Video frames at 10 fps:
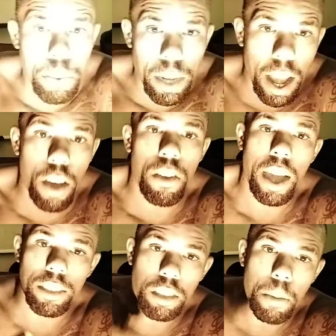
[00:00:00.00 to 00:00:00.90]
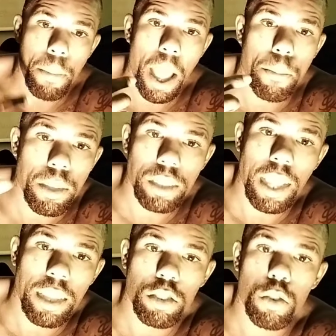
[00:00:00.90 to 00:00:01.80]
put out has to come back, because
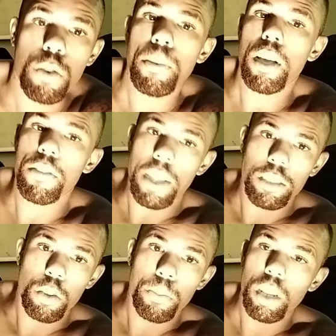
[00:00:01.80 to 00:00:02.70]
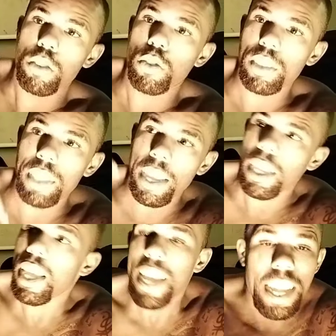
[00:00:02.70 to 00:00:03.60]
as so above, as so below. So it's
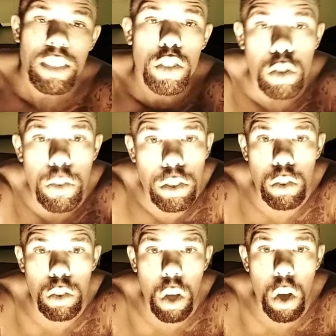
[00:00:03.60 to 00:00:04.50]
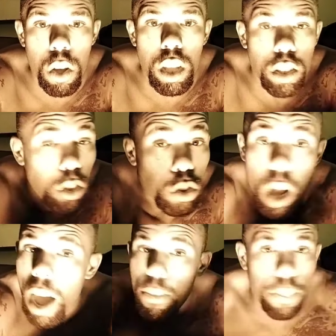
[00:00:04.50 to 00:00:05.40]
like it's a universal law.
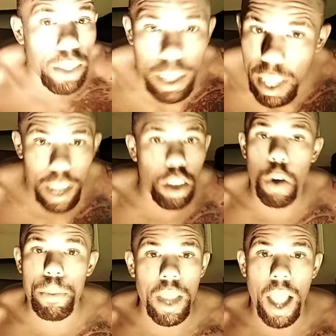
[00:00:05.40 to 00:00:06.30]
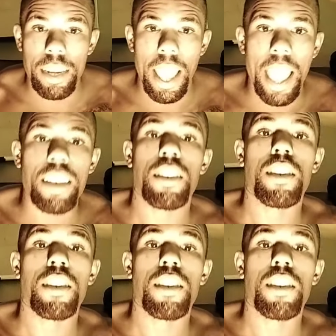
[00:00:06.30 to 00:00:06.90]
Nothing can go beyond that.